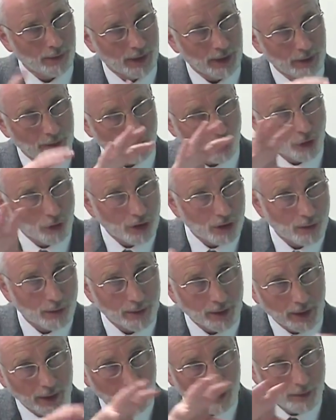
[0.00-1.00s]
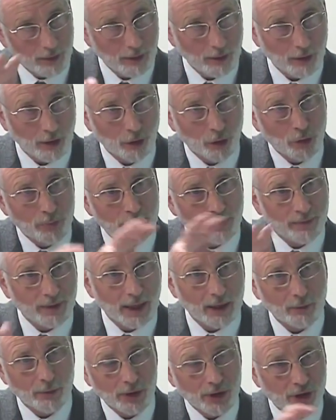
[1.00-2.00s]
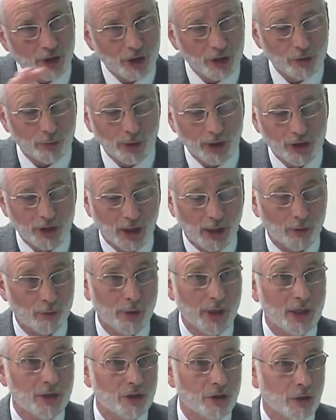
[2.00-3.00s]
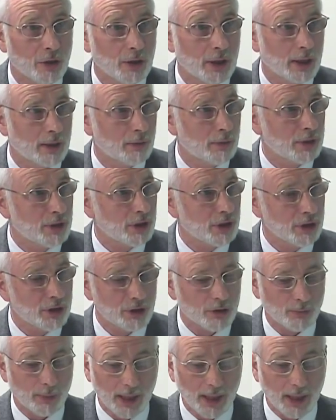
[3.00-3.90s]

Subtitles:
the group of languages which are regional languages,